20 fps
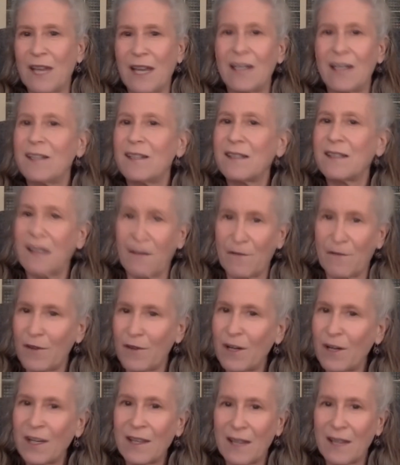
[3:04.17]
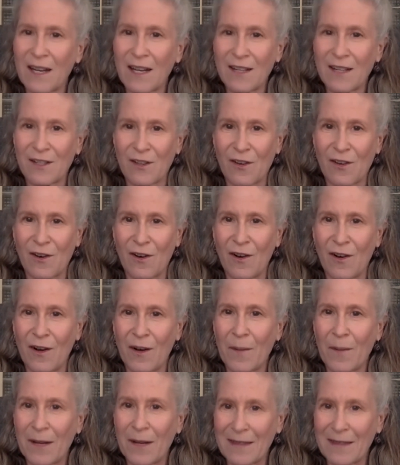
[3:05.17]
any suffering that I saw
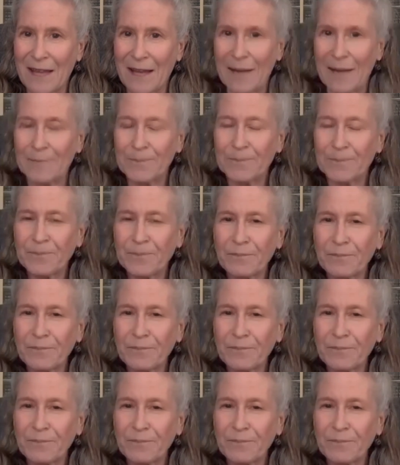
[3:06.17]
among them.